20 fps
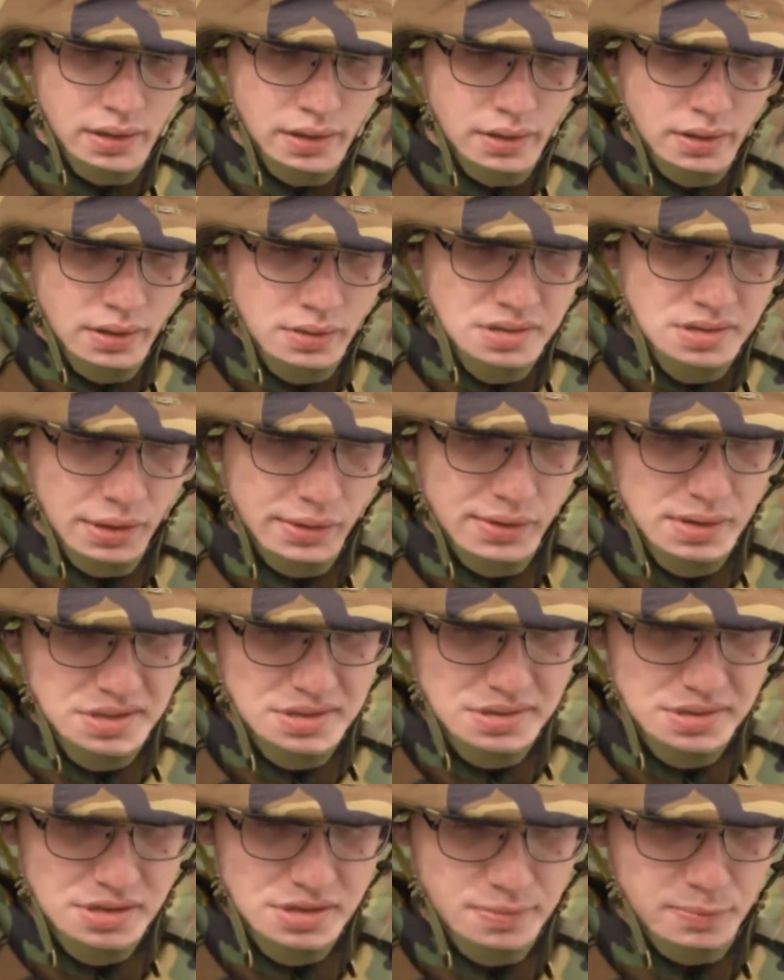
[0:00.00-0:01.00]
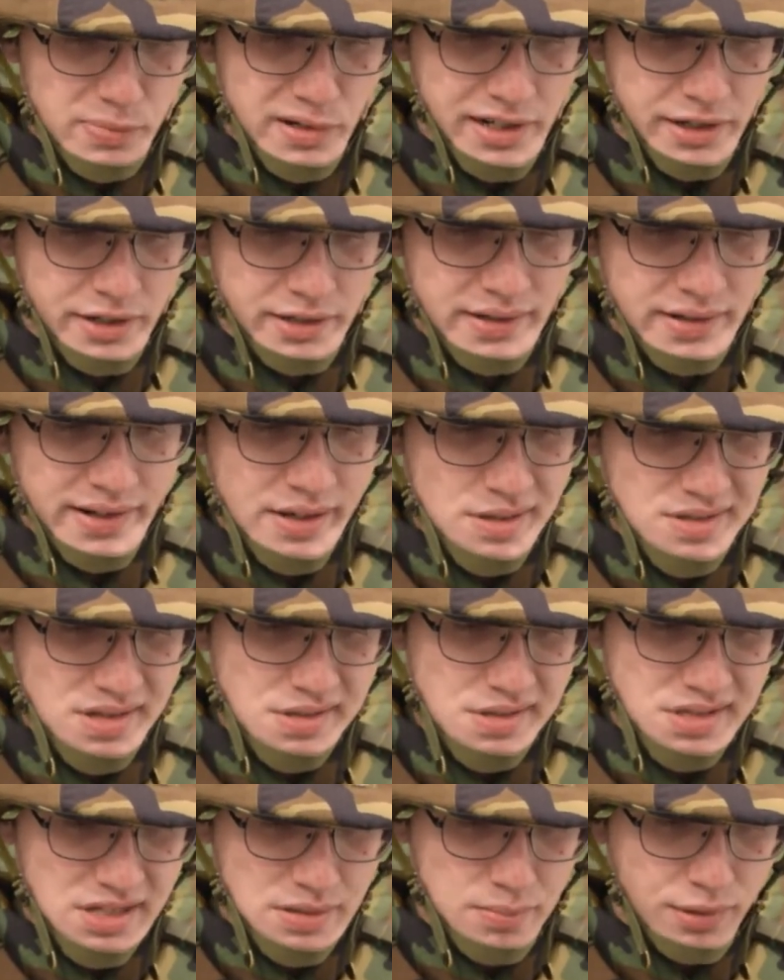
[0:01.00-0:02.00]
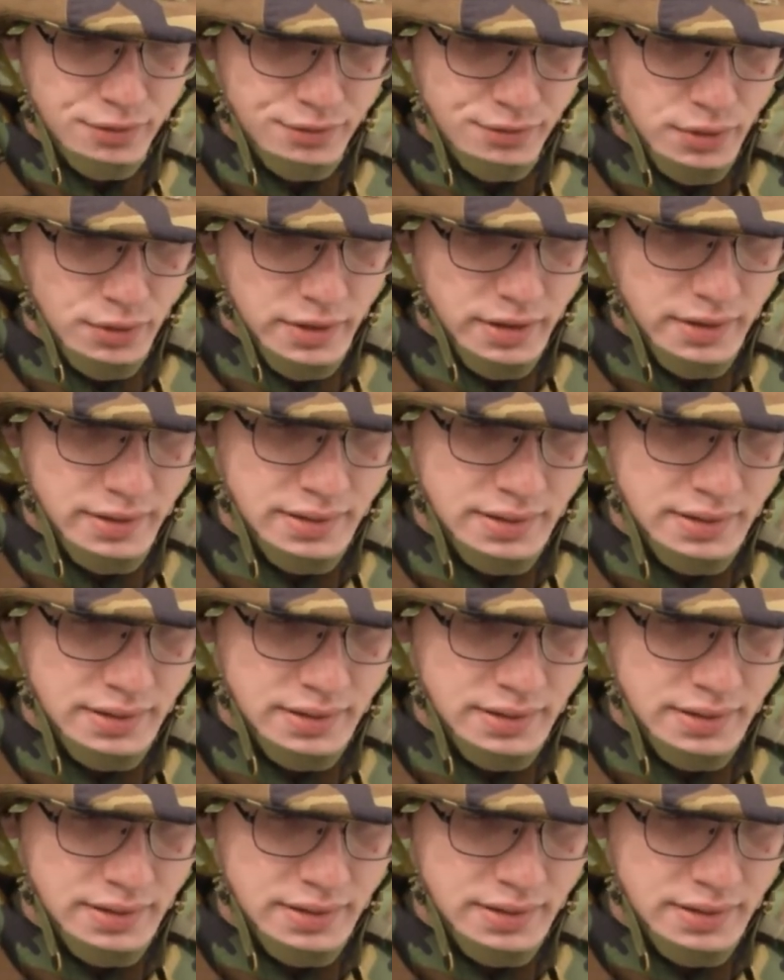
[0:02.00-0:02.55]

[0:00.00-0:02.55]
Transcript: So this is a Springer, as I said before.